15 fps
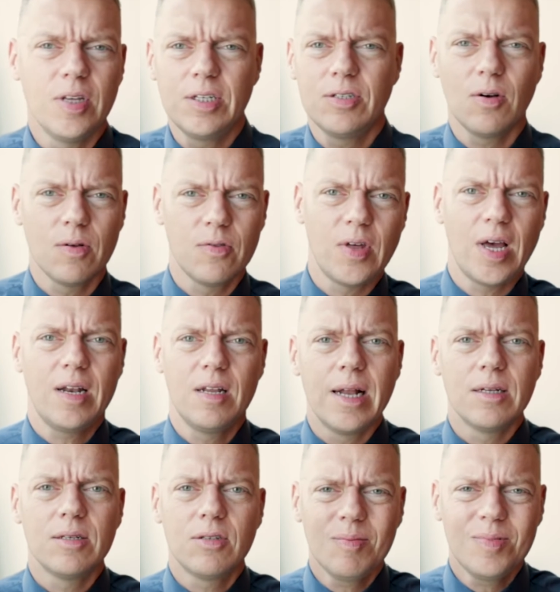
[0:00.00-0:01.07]
this or that.
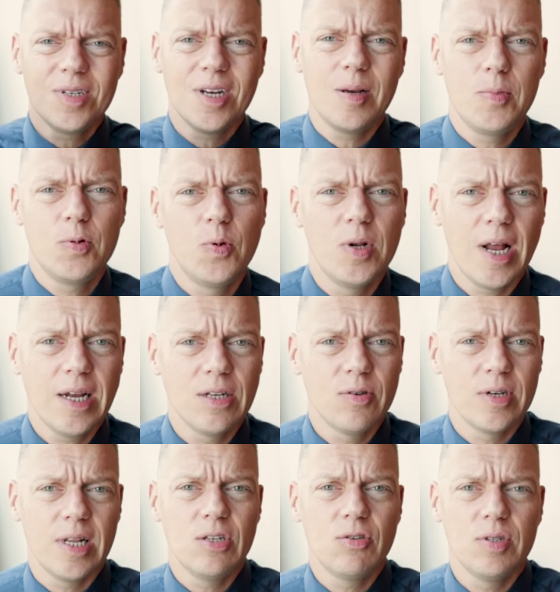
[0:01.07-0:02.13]
And sometimes we like to
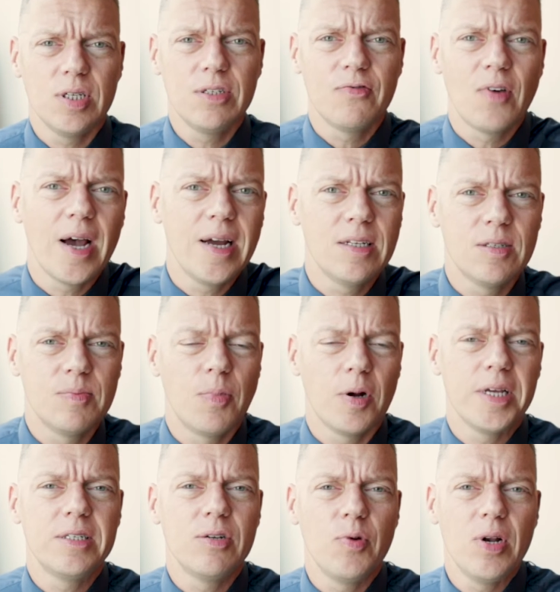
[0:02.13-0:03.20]
get into these fights, but
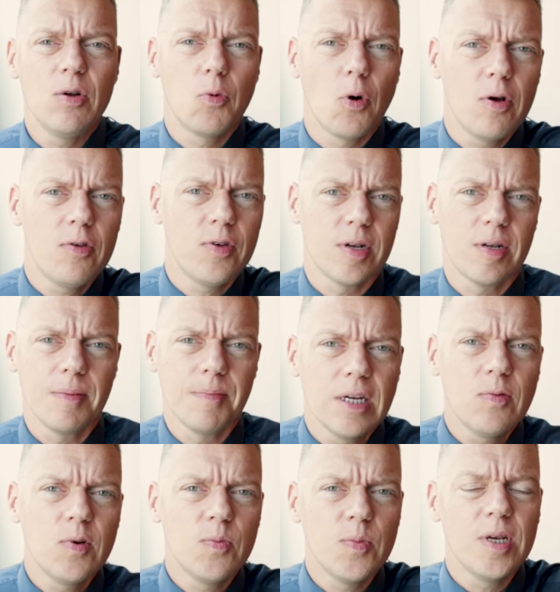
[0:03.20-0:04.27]
is it really worth it?
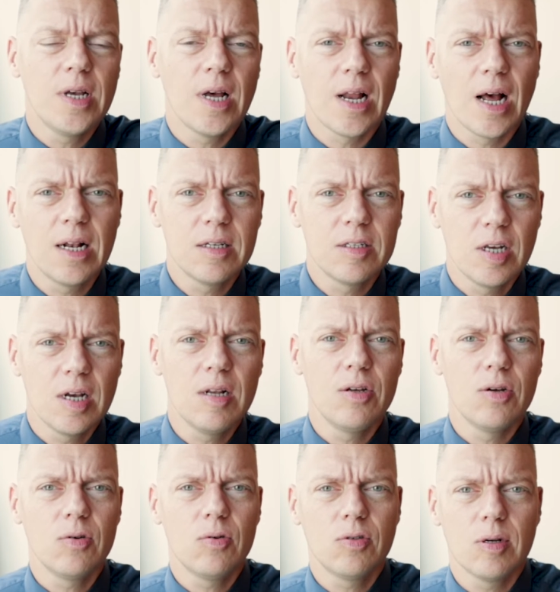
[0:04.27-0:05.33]
Stick with me and I'll tell
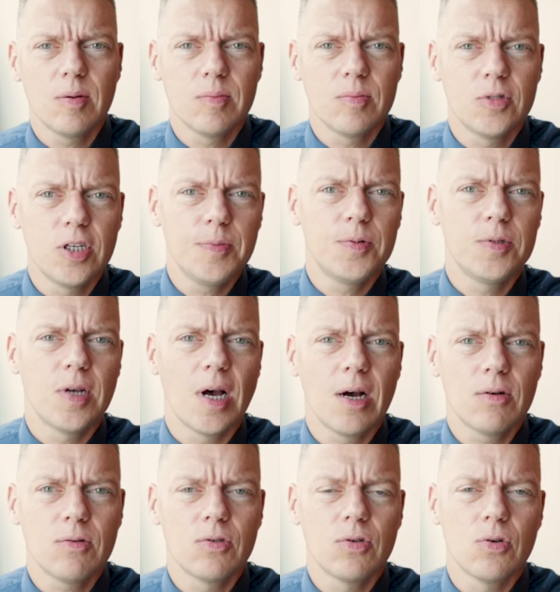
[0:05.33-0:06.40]
you some tips
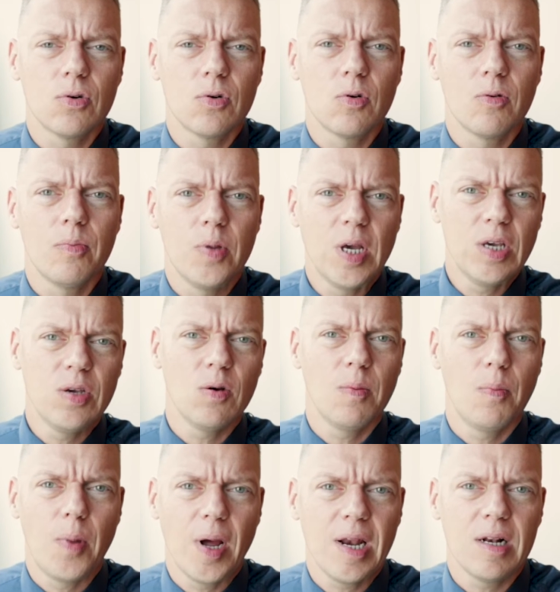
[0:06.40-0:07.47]
how to pick your
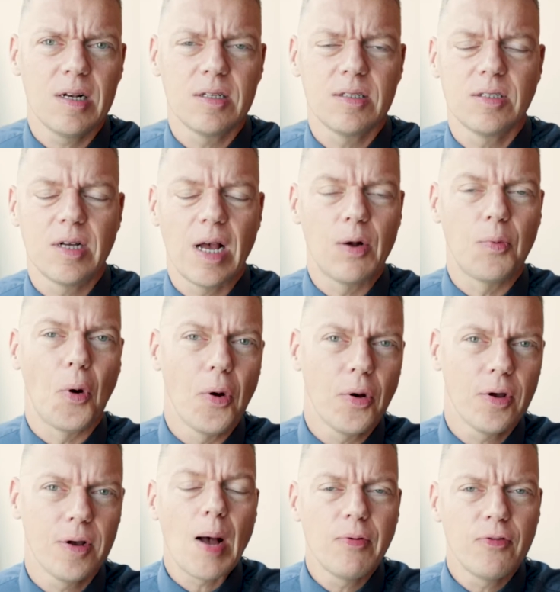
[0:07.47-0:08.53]
battles at
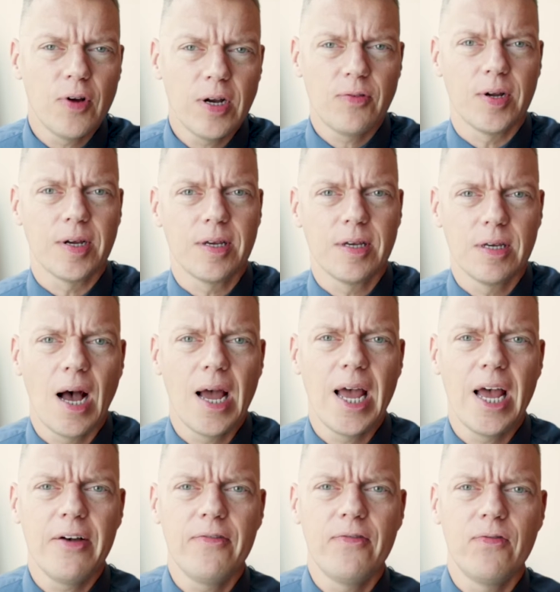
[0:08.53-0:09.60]
work. I'm Frederick. I
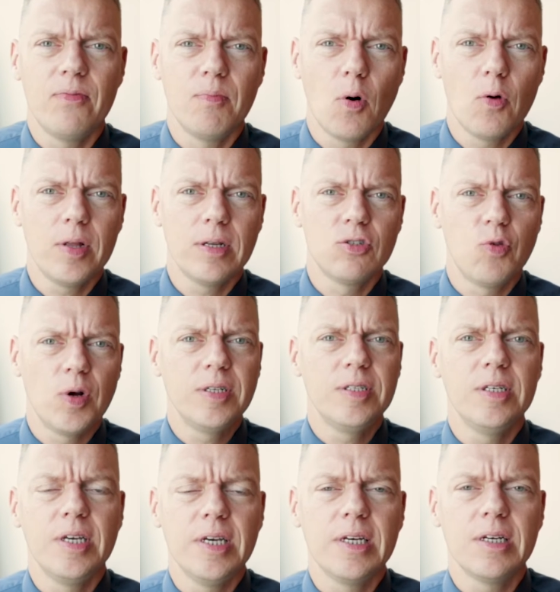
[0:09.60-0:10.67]
have more than
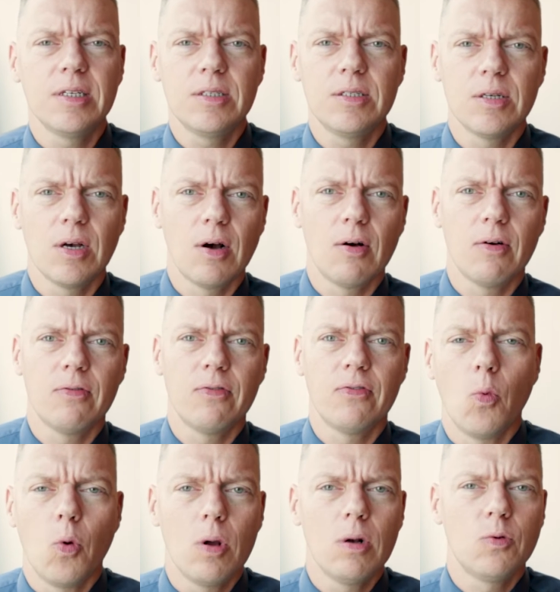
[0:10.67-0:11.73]
20 years of
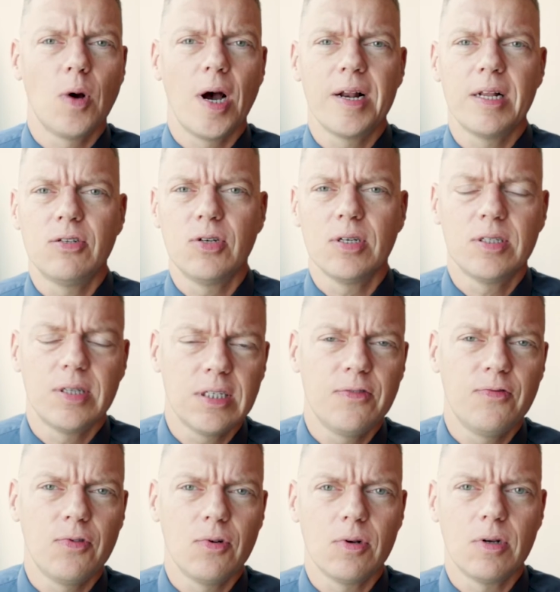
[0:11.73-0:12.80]
worldwide and
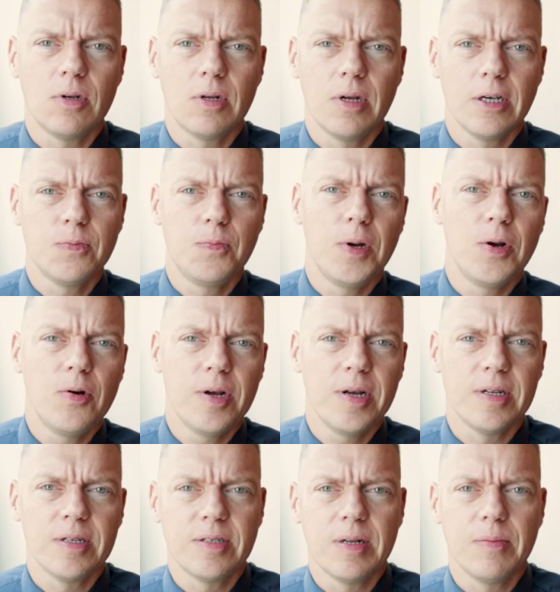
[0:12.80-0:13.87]
successful
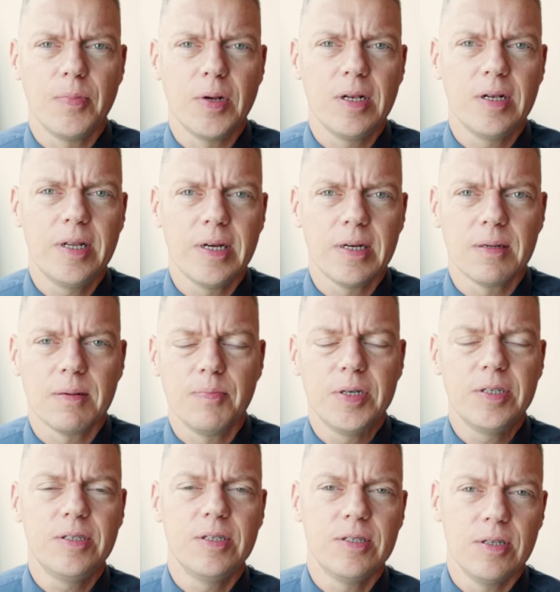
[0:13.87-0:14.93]
experience in building
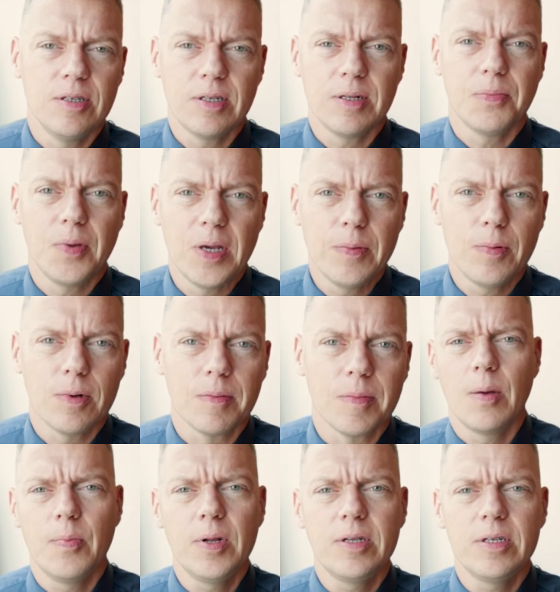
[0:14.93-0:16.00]
businesses and people.
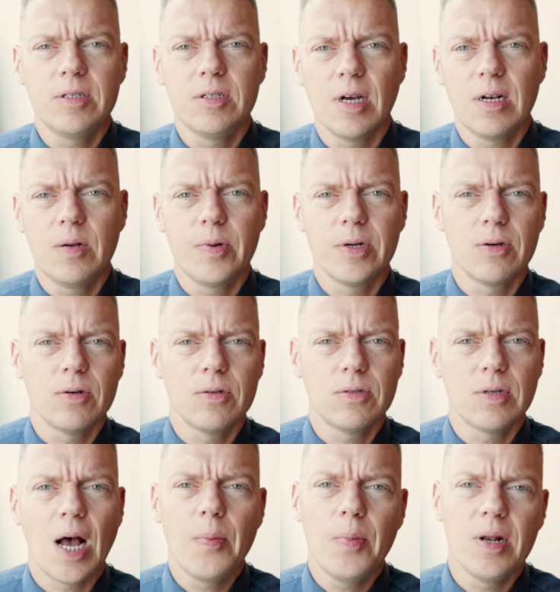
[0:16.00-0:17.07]
I built this channel
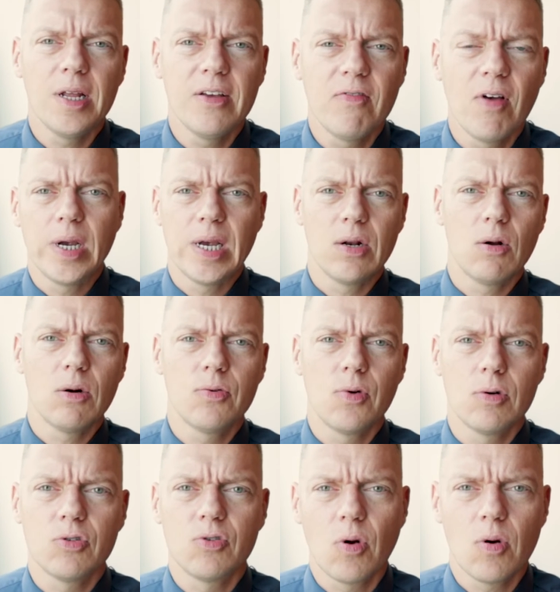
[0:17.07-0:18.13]
because I believe we can all
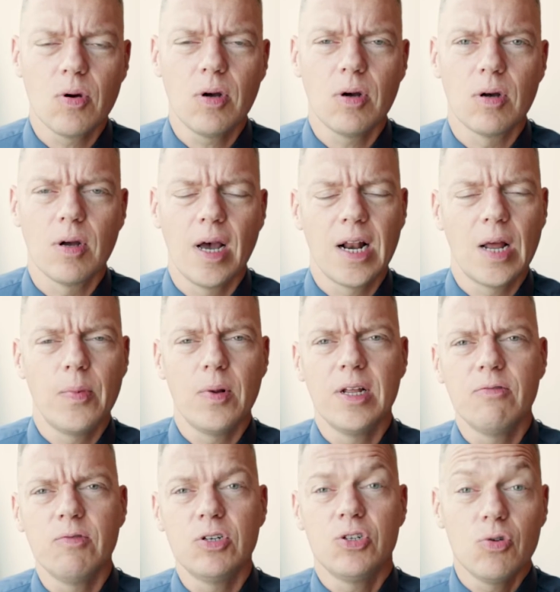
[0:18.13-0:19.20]
grow stronger and I
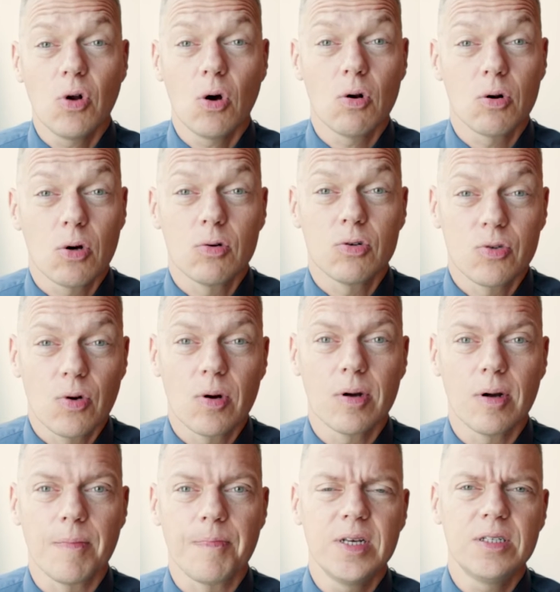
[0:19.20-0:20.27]
believe we should all grow
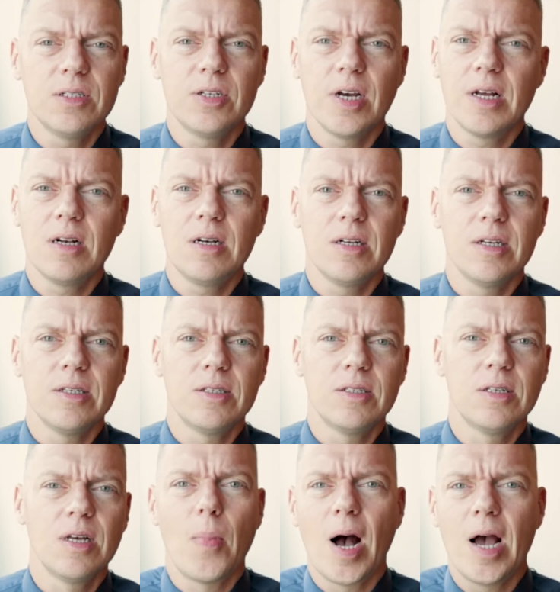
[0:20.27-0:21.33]
stronger. This channel
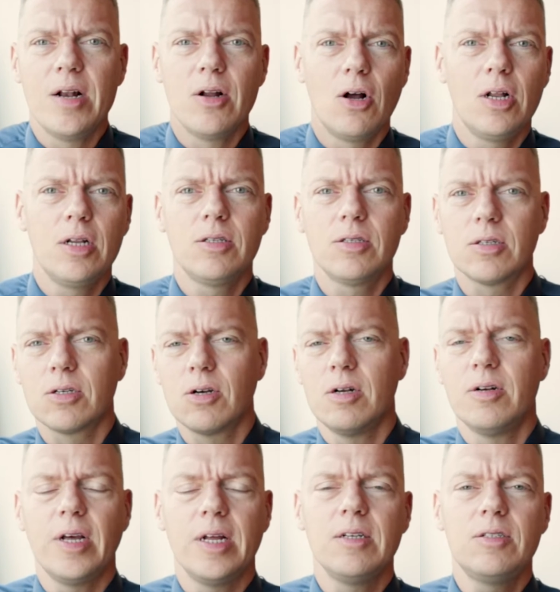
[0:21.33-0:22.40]
is my knowledge
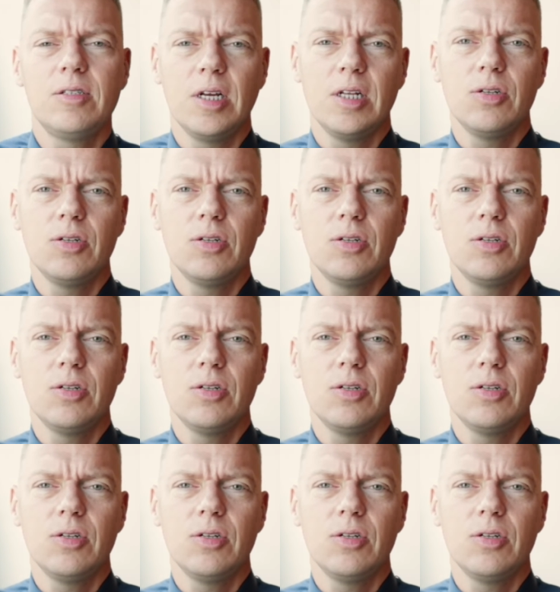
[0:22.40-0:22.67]
condensed